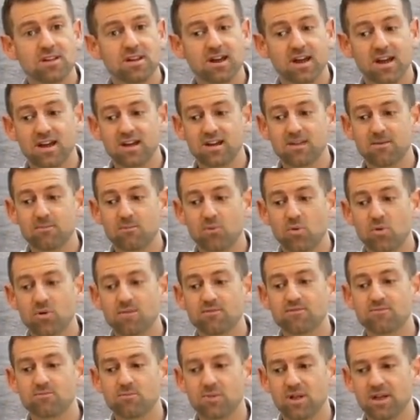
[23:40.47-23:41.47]
okay
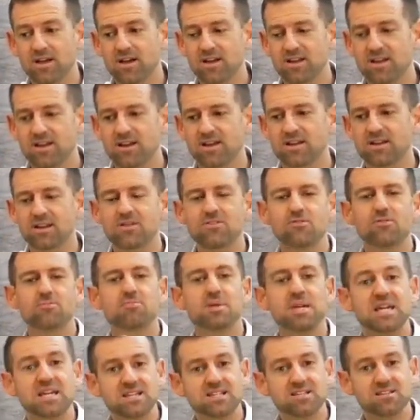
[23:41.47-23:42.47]
more like an, another
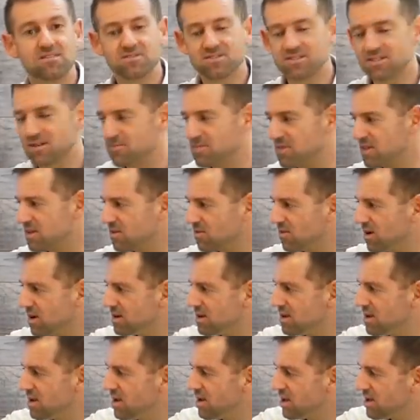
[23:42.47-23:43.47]
piece of something right